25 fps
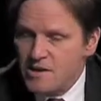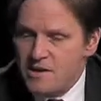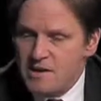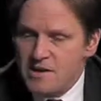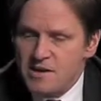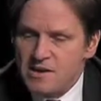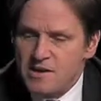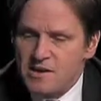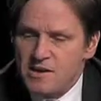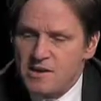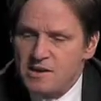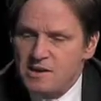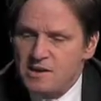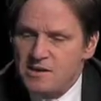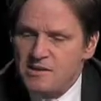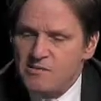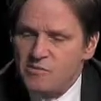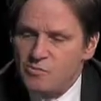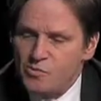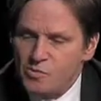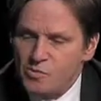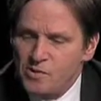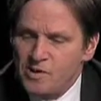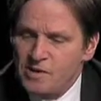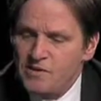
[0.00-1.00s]

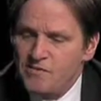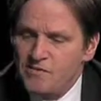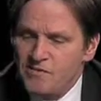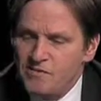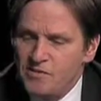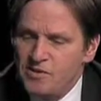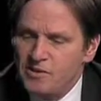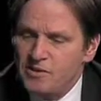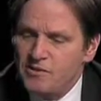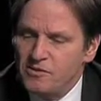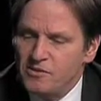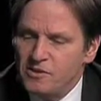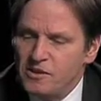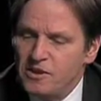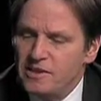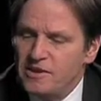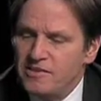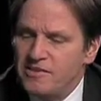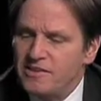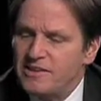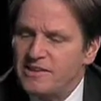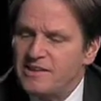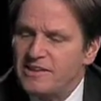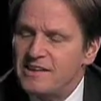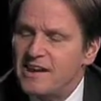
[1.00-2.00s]
And we feel like
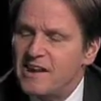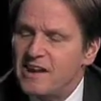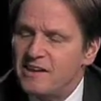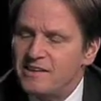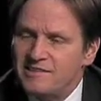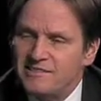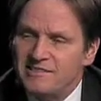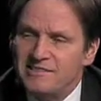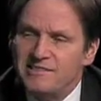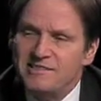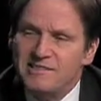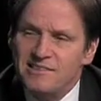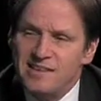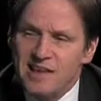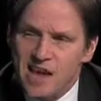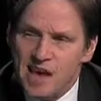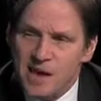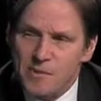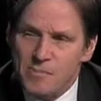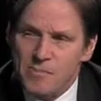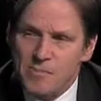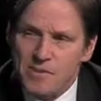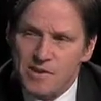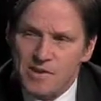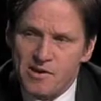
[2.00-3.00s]
the next
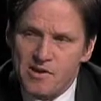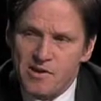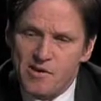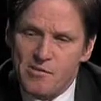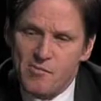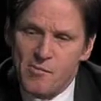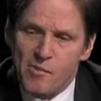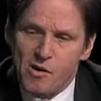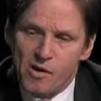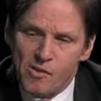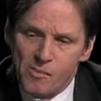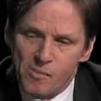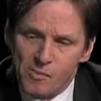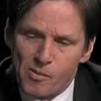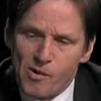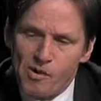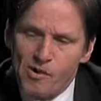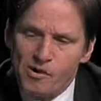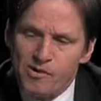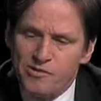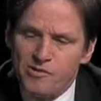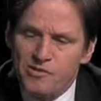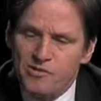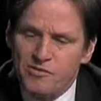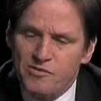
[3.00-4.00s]
step, and our
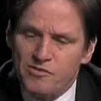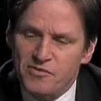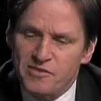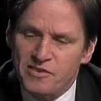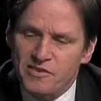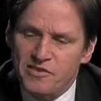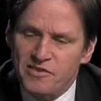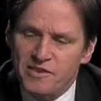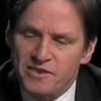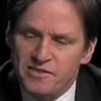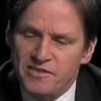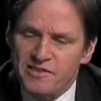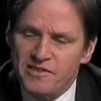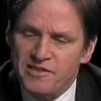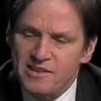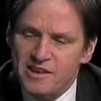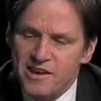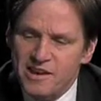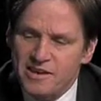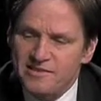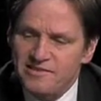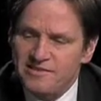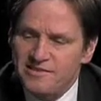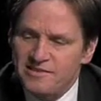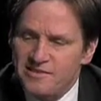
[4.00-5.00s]
partners feel like the
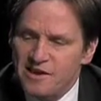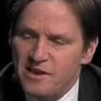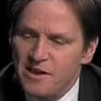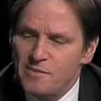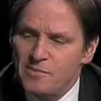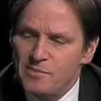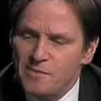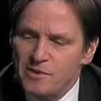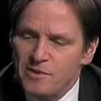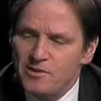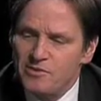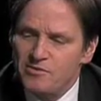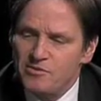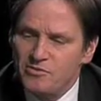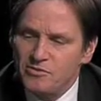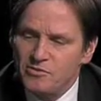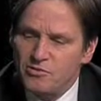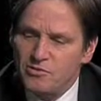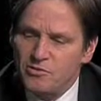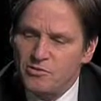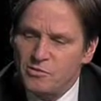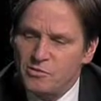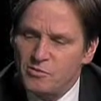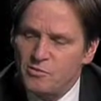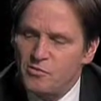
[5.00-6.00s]
next step, is
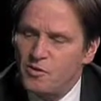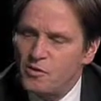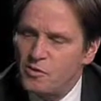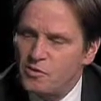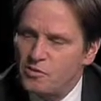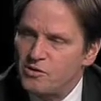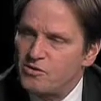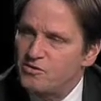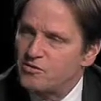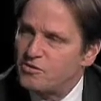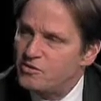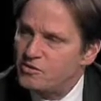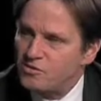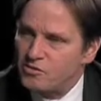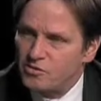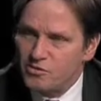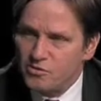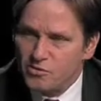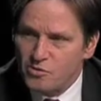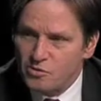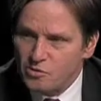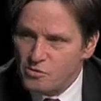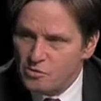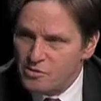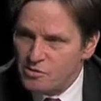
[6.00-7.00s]
to focus on the
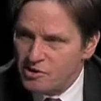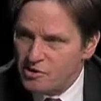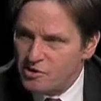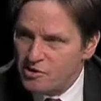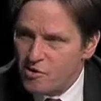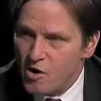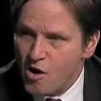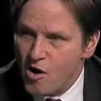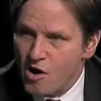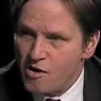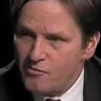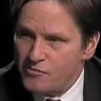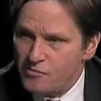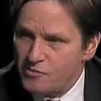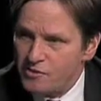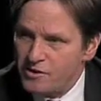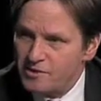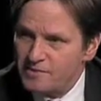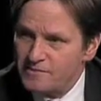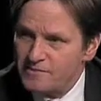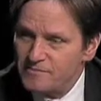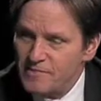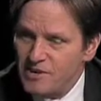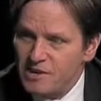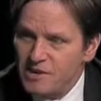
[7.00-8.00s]
school year
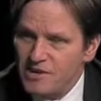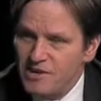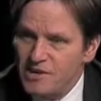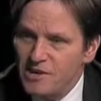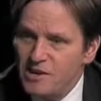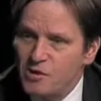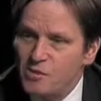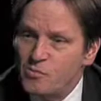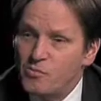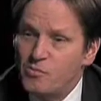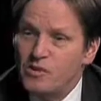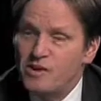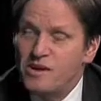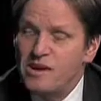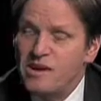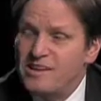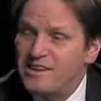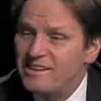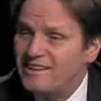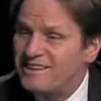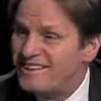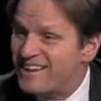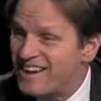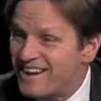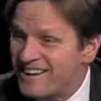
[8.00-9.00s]
offering. We're
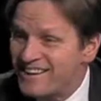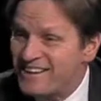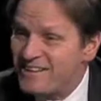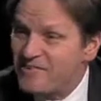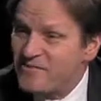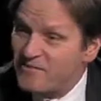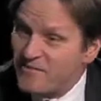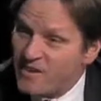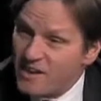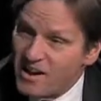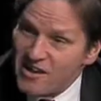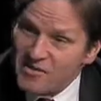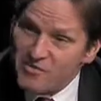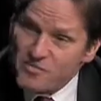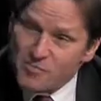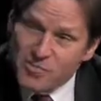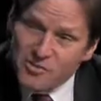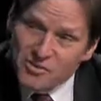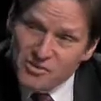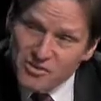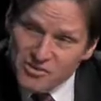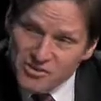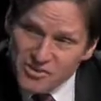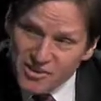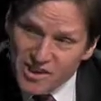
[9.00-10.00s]
getting
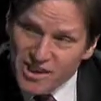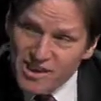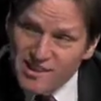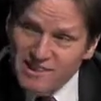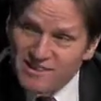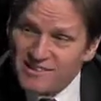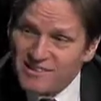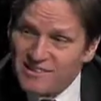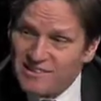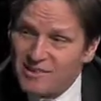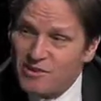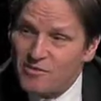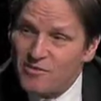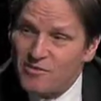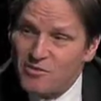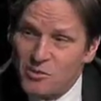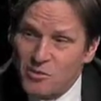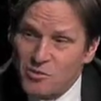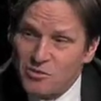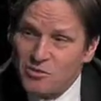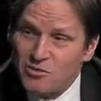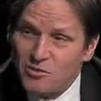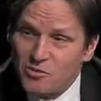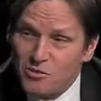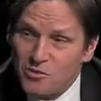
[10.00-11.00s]
95% of
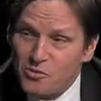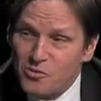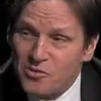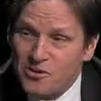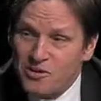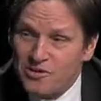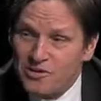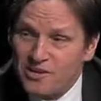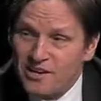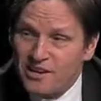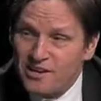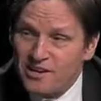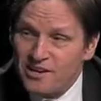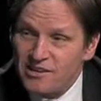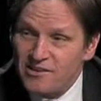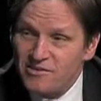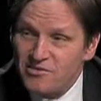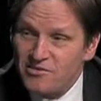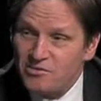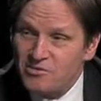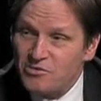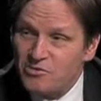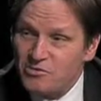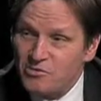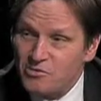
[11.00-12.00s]
those school year
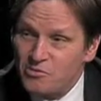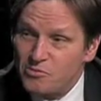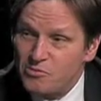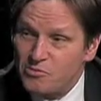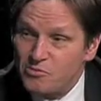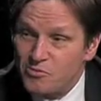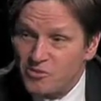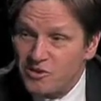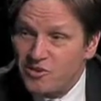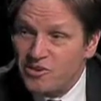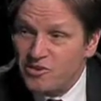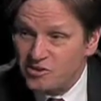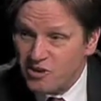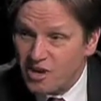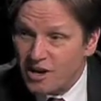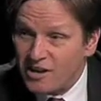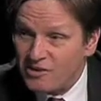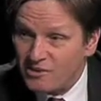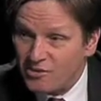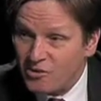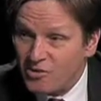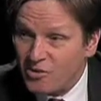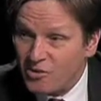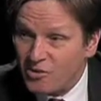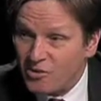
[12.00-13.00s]
kids to finish high
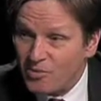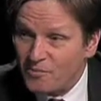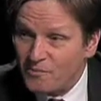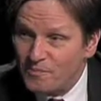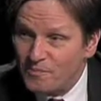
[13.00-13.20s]
school.